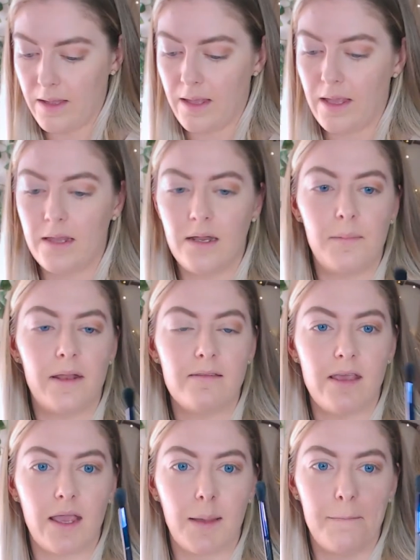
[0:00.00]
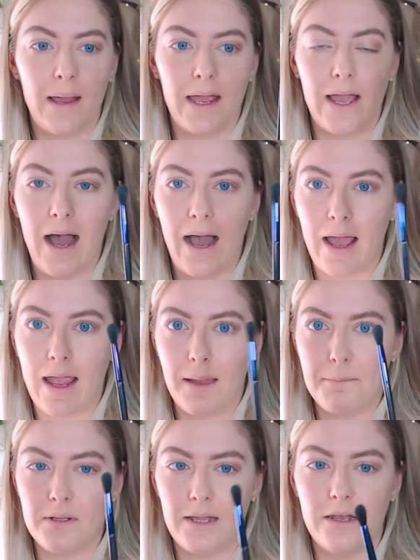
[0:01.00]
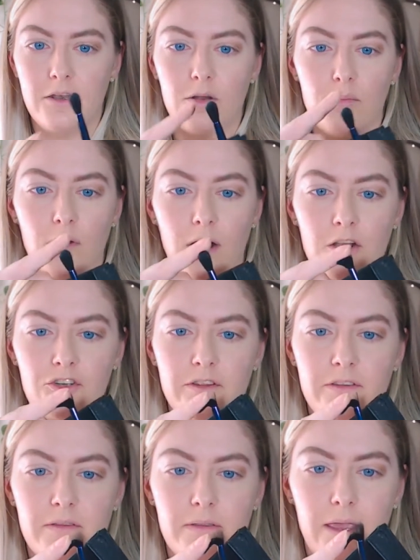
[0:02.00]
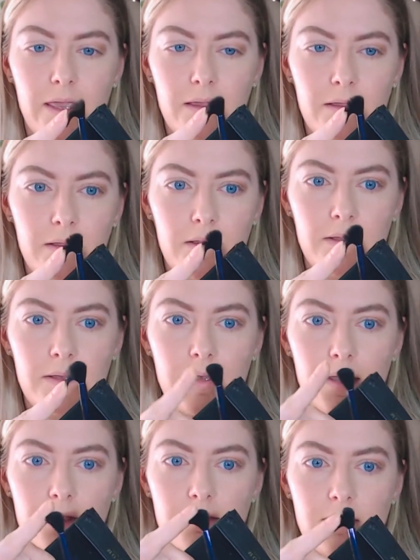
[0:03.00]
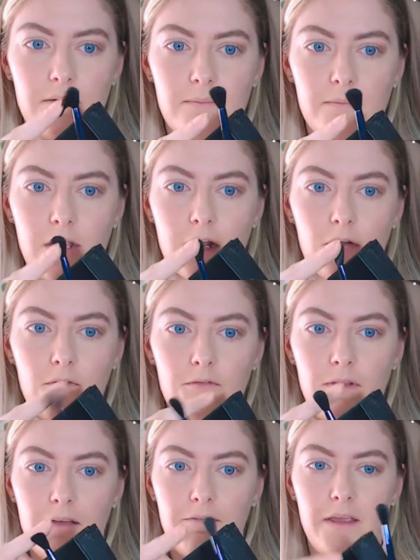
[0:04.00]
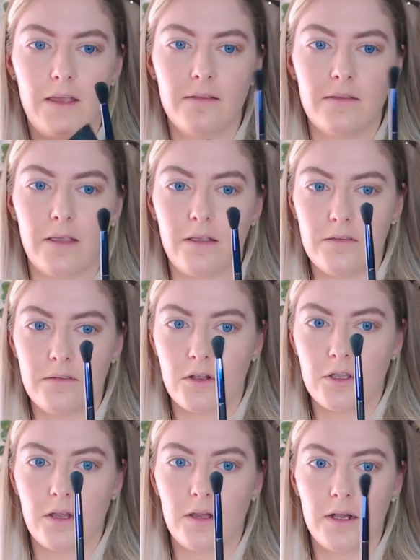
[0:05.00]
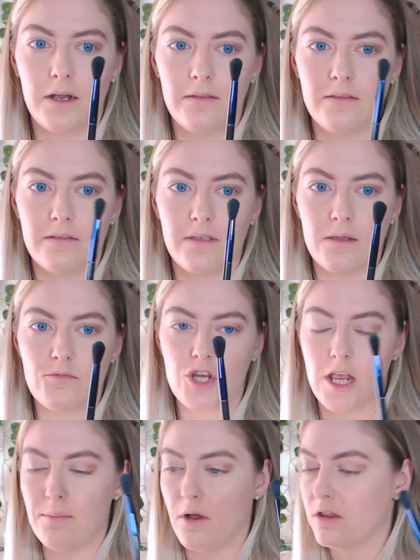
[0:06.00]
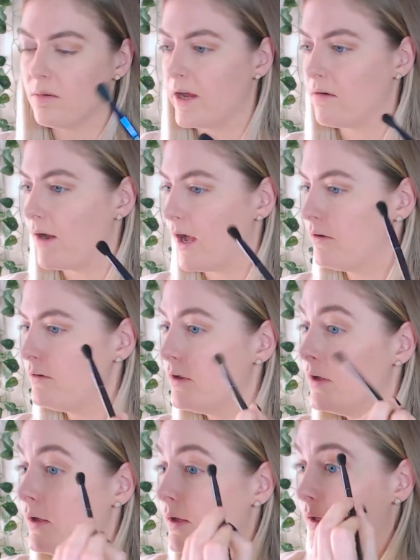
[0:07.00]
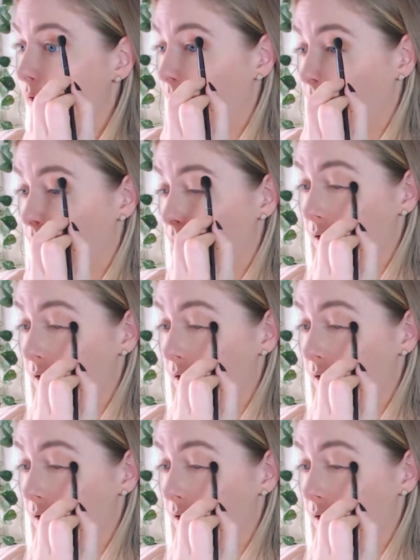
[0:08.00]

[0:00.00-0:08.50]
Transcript: And I'm going to take my eye blender brush. This is like nice and, fluffy. It's like circular. It's the same shape all the way around. And I